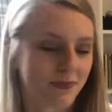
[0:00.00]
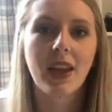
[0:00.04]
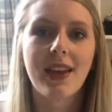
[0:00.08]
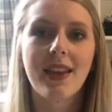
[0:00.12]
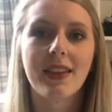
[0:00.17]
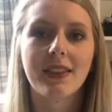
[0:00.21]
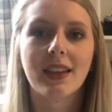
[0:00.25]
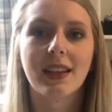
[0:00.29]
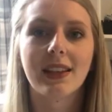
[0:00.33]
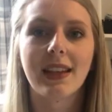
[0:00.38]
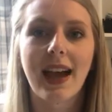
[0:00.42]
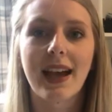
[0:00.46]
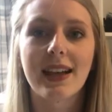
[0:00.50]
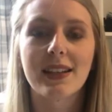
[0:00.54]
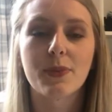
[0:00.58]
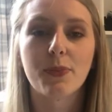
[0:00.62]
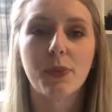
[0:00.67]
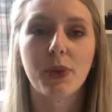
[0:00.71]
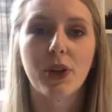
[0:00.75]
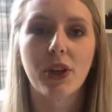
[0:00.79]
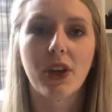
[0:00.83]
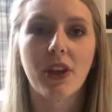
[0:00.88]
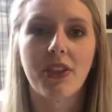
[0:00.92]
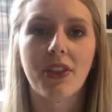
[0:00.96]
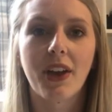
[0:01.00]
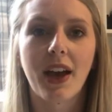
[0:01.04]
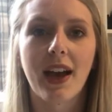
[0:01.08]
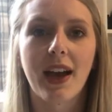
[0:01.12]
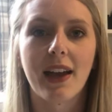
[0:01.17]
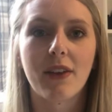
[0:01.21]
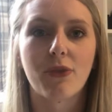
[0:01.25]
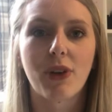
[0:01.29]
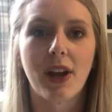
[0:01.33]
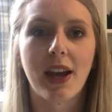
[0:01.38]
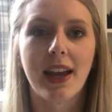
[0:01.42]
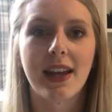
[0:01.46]
The last book that I
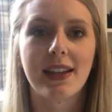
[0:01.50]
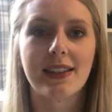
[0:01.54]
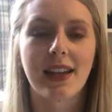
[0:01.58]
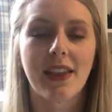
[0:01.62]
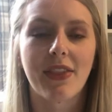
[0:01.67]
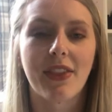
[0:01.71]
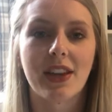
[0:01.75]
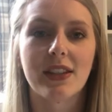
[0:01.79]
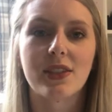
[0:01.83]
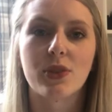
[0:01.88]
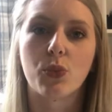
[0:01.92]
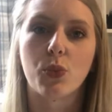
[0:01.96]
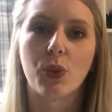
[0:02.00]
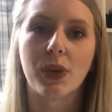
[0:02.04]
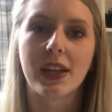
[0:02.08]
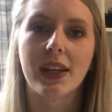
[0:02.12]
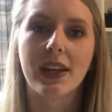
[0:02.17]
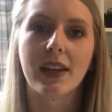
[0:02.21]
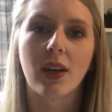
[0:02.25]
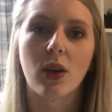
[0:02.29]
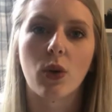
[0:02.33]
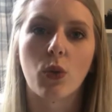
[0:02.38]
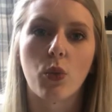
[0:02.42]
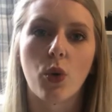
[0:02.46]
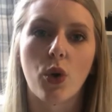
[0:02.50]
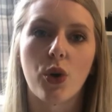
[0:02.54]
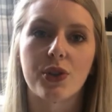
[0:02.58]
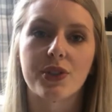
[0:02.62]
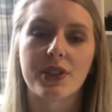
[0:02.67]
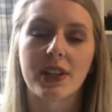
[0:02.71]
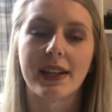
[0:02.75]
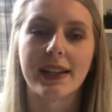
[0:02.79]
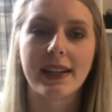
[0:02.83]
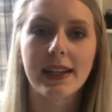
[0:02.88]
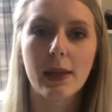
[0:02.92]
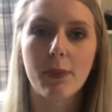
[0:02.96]
read this week was
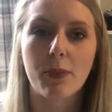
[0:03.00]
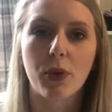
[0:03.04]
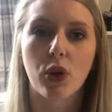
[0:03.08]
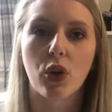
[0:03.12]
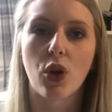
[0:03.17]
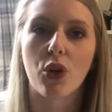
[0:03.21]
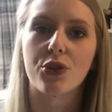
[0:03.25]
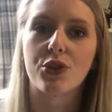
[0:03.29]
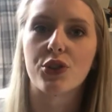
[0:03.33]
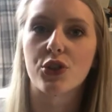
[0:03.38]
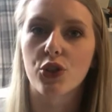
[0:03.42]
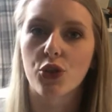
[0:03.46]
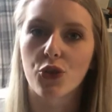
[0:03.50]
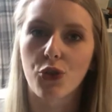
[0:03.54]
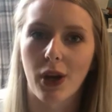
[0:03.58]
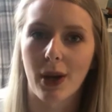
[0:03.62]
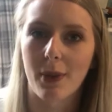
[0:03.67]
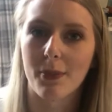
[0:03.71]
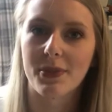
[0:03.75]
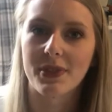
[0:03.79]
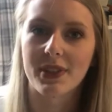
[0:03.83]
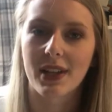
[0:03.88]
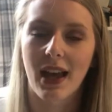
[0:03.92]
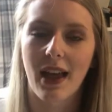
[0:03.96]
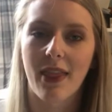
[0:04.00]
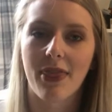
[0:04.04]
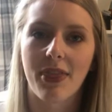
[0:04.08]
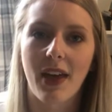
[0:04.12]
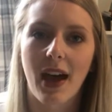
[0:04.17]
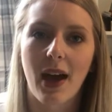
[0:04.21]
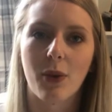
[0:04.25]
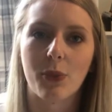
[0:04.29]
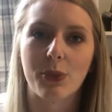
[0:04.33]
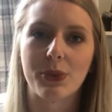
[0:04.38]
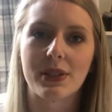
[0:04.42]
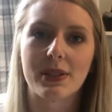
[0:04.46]
an ebook on Scribd, and
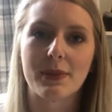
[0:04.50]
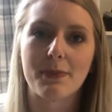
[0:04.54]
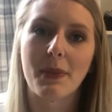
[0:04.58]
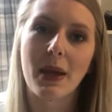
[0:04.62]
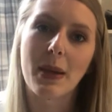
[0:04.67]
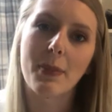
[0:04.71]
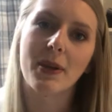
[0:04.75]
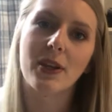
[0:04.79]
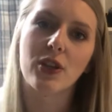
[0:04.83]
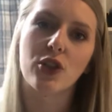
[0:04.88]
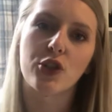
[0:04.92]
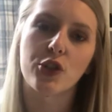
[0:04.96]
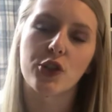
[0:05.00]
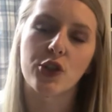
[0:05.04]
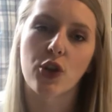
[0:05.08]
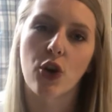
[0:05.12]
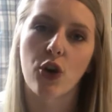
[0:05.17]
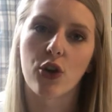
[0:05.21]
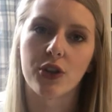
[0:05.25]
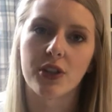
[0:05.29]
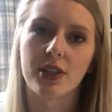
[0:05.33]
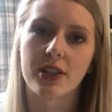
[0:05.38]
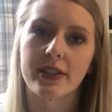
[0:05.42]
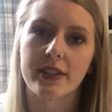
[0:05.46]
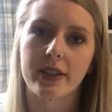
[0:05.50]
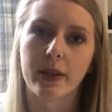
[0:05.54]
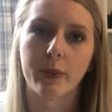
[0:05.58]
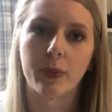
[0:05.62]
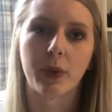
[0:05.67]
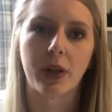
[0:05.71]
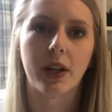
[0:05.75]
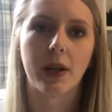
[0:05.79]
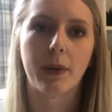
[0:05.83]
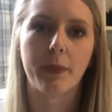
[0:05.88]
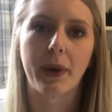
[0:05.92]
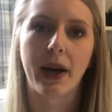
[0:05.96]
that was Maybe You Should Talk to
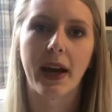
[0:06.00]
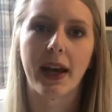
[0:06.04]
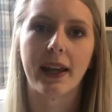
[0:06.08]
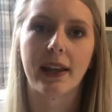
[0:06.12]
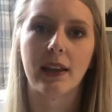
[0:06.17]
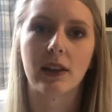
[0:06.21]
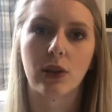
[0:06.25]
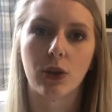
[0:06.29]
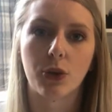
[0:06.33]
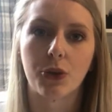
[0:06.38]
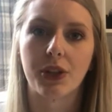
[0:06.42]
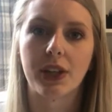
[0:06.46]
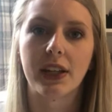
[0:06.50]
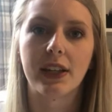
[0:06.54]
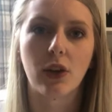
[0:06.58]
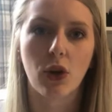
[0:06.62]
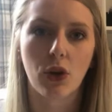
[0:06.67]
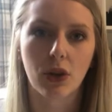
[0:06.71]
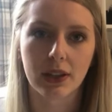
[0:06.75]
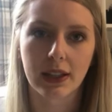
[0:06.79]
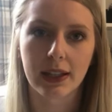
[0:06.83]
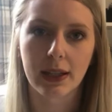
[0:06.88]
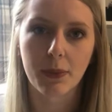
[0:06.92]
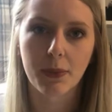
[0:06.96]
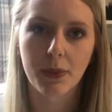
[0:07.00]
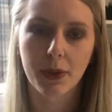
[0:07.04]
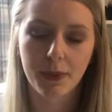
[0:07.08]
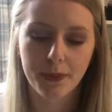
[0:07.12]
Someone by Laurie Gottlieb.